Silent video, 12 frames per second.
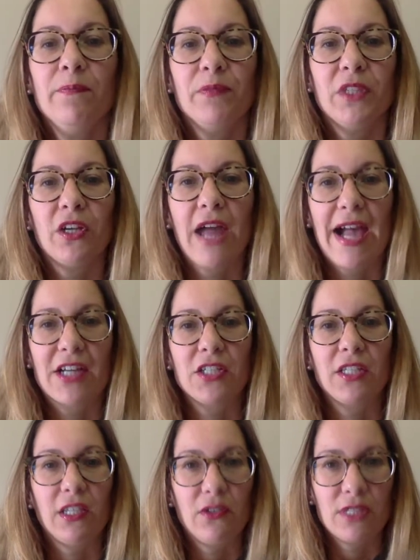you're actually
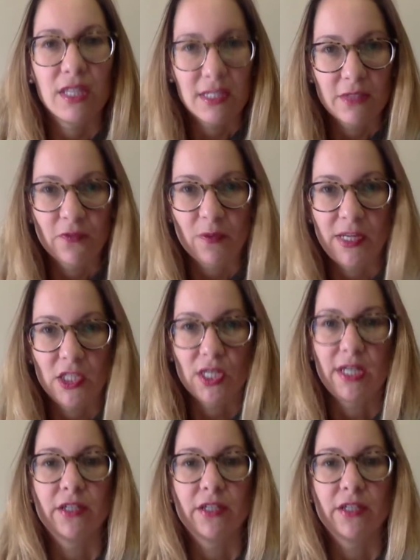using this information and